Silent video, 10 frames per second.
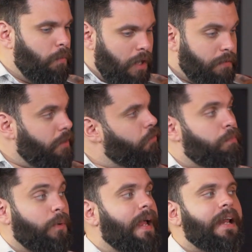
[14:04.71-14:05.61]
whatever this
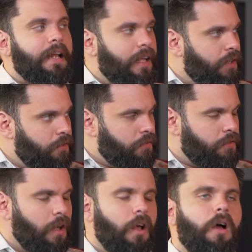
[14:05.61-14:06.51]
brand
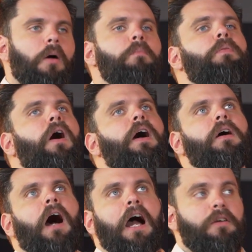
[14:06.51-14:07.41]
is, but
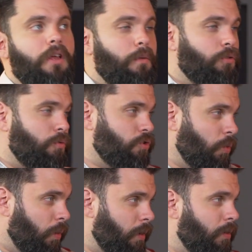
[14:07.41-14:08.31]
either they were too
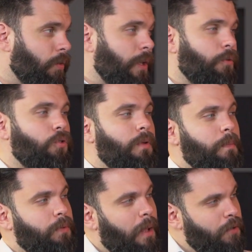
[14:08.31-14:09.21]
short or there was too
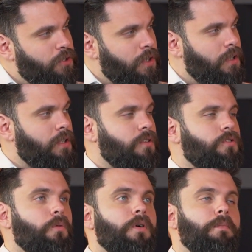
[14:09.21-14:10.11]
many
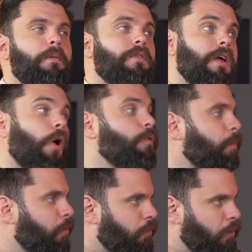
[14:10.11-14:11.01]
blemishes or maybe they
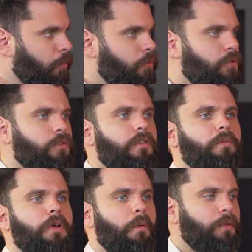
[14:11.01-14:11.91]
overproduced,
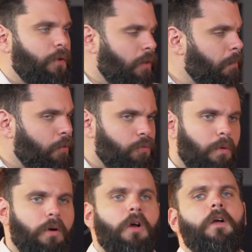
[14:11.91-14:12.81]
what their numbers
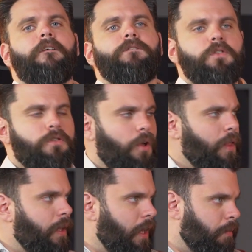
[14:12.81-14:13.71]
were. So
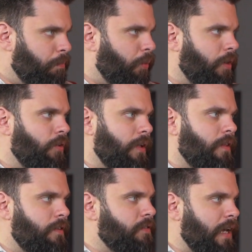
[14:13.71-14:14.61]
they get put into like
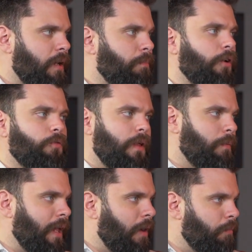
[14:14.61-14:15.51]
these second bundles like
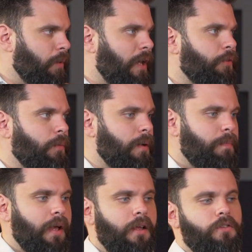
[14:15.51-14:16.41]
without the right
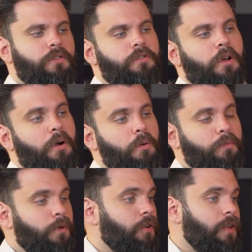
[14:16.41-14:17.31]
bands. So
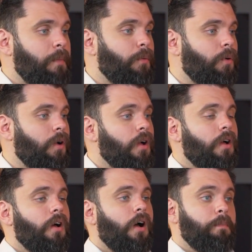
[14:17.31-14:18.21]
for example,
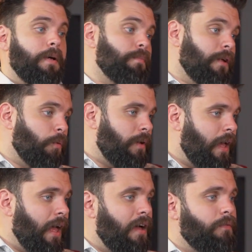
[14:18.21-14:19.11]
a big brand that we
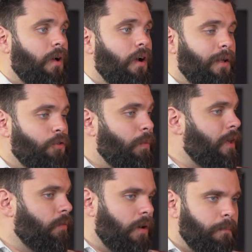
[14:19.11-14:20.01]
have,
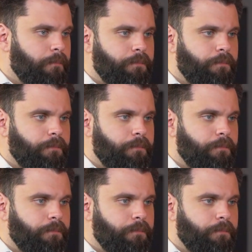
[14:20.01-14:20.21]
Consuegra,